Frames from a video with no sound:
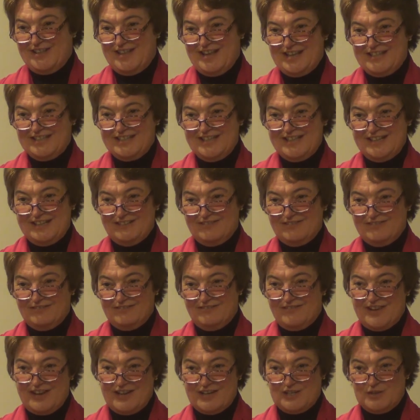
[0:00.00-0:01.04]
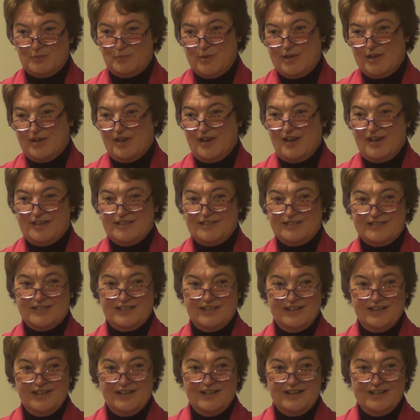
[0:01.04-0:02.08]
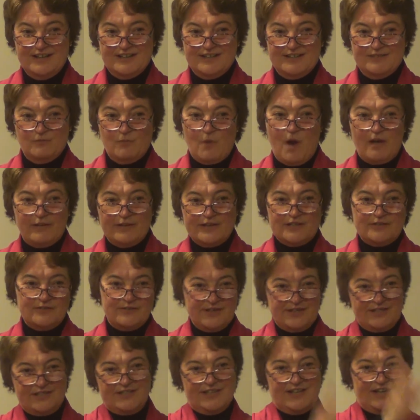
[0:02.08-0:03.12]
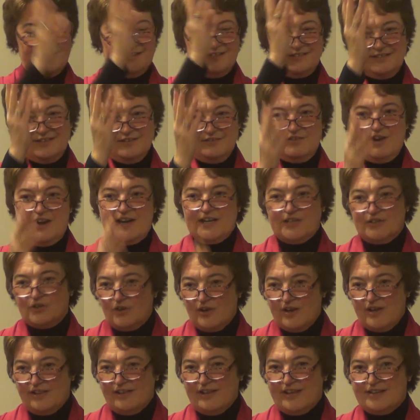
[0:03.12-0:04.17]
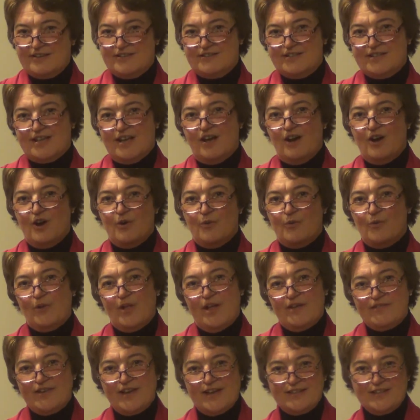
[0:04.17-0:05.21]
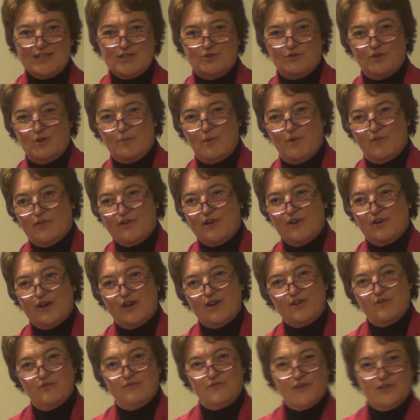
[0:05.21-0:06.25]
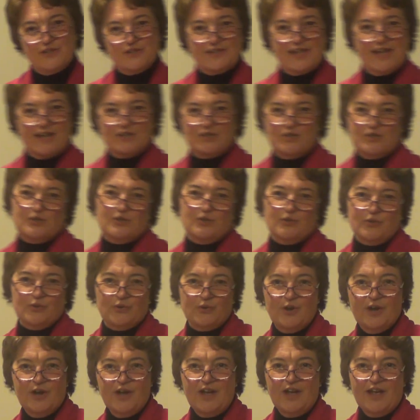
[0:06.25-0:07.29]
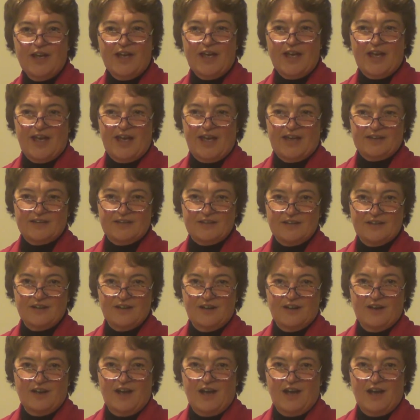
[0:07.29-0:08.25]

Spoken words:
of things he can fix, because while he's fixing the running toilet, you say, oh, well, I've got this drip over here, can you fix that too? And